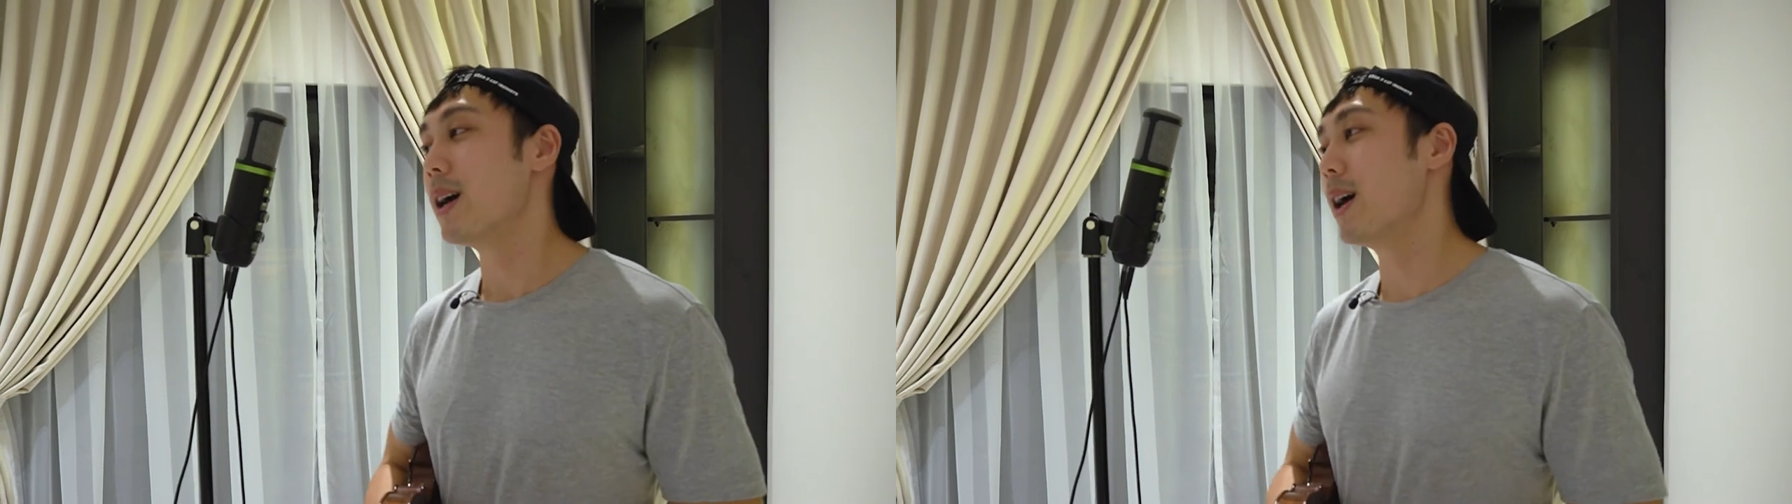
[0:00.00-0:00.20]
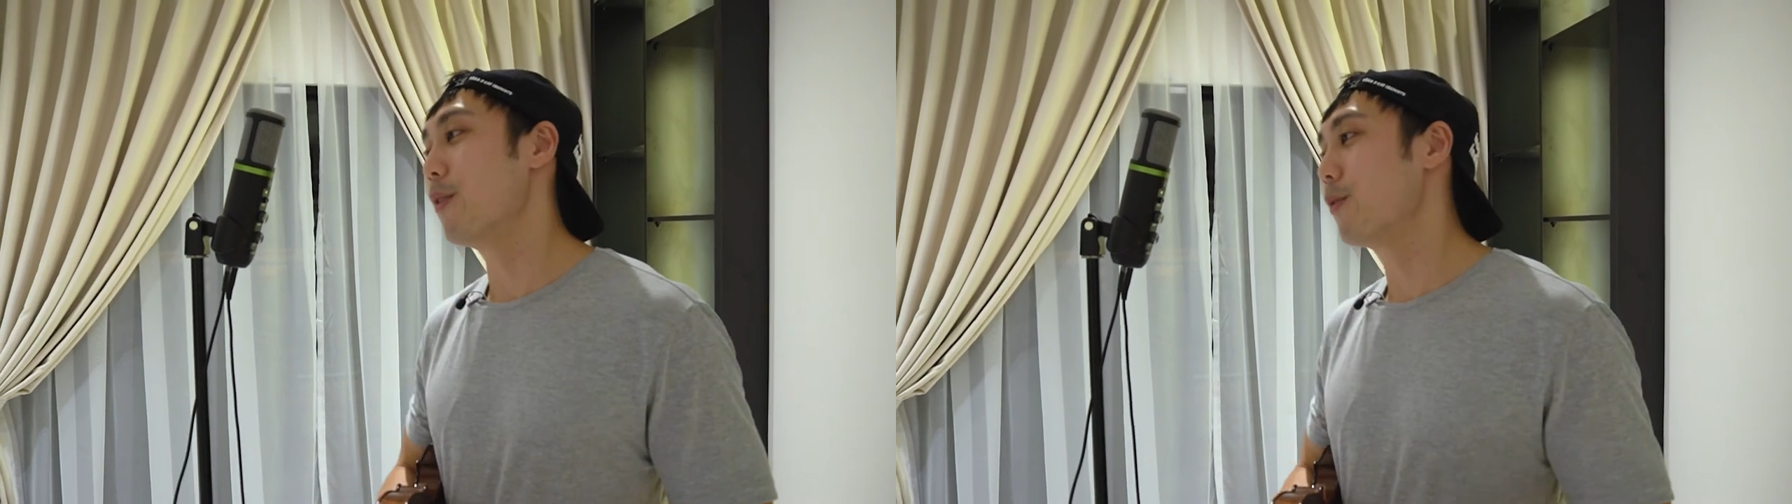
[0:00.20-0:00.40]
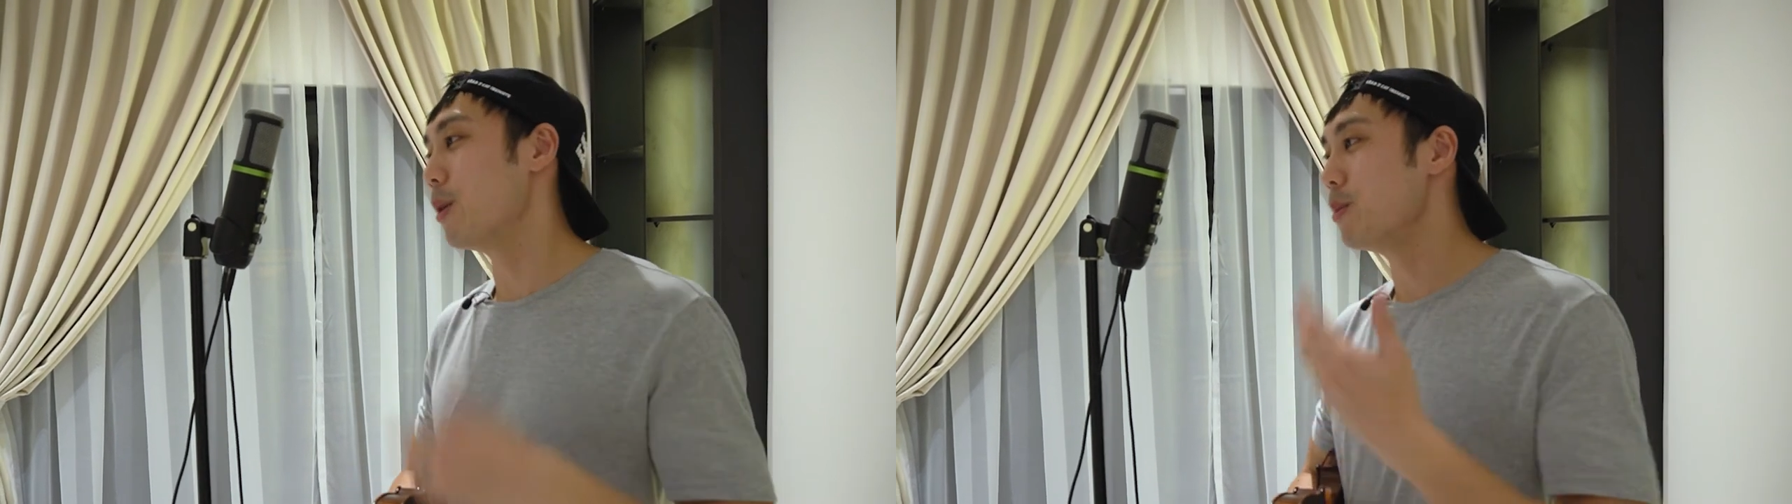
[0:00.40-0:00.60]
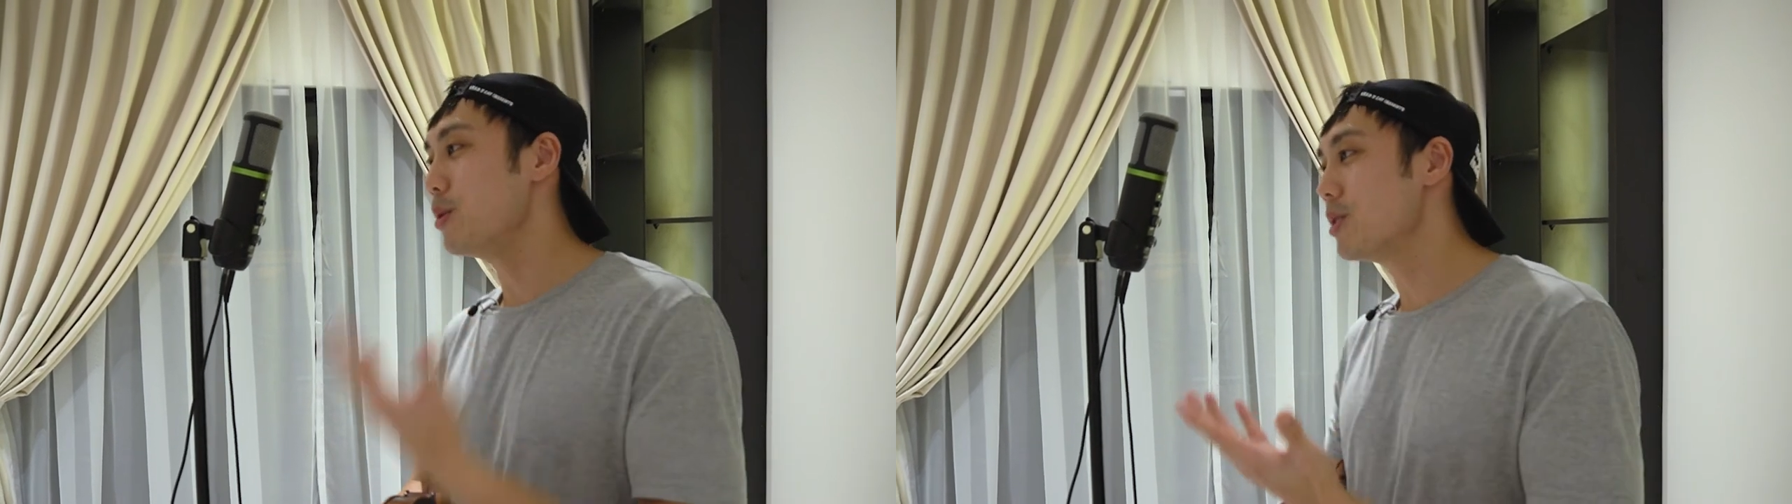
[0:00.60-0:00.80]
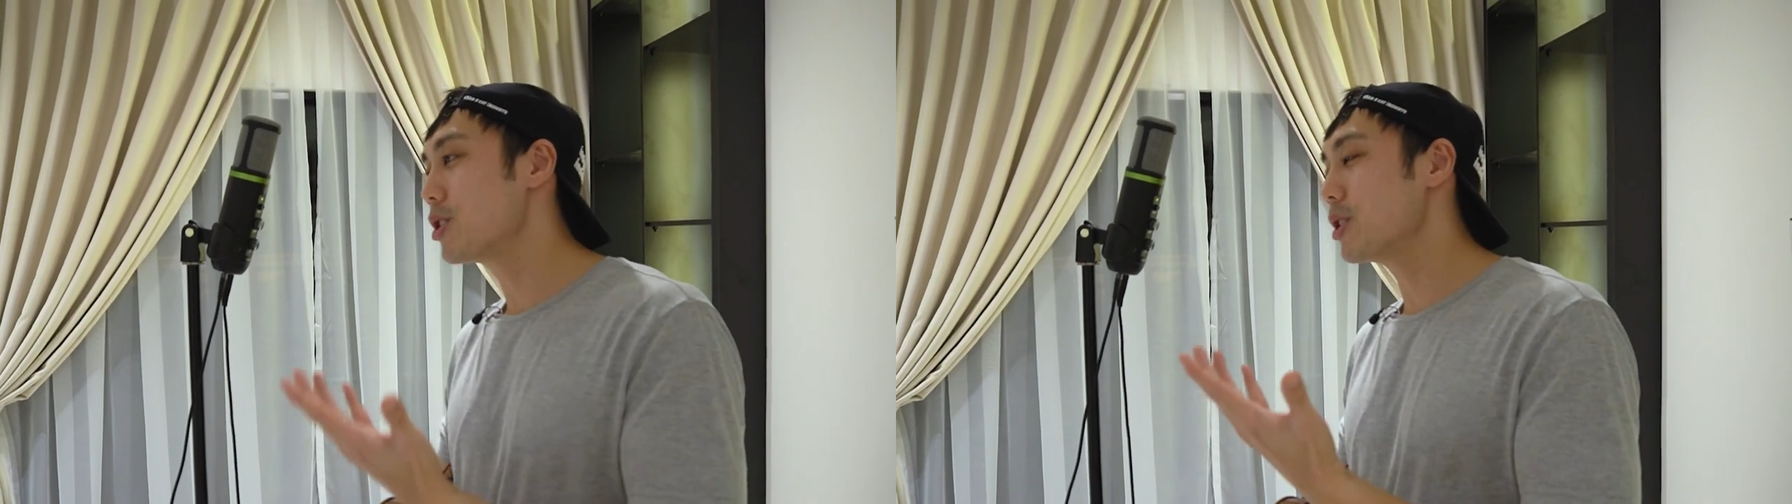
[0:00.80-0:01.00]
For a
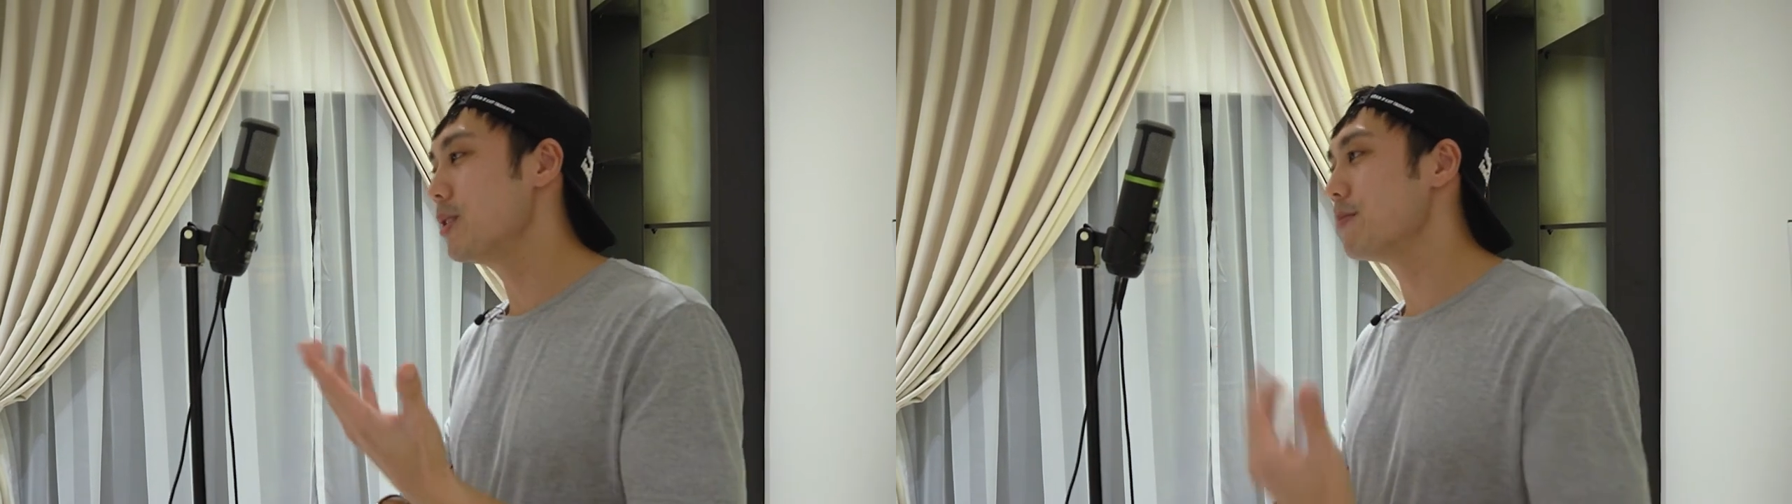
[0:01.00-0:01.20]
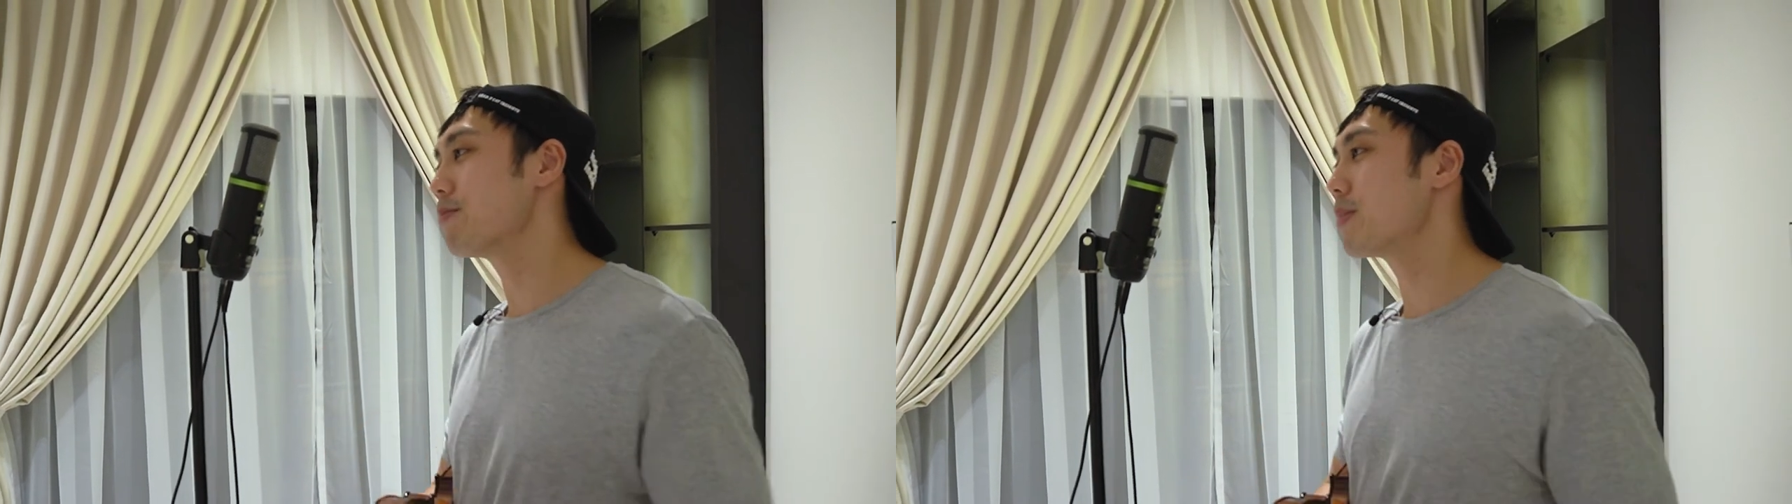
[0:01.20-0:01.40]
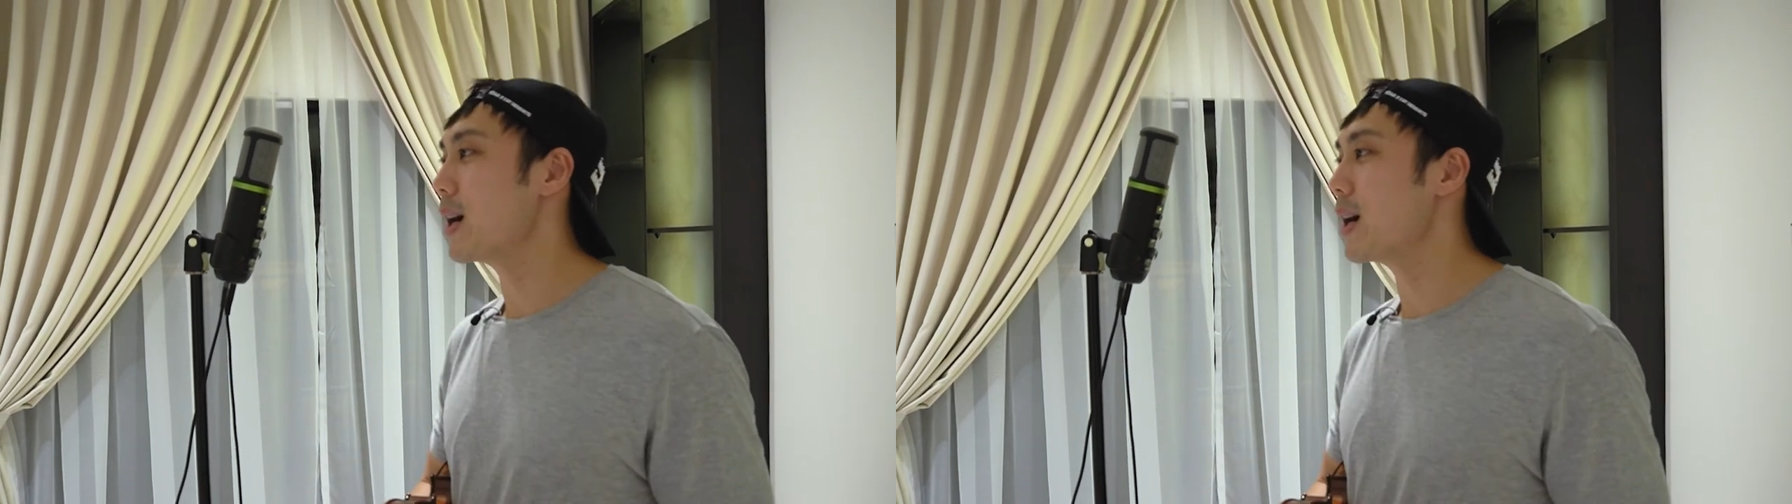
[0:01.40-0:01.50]
musician,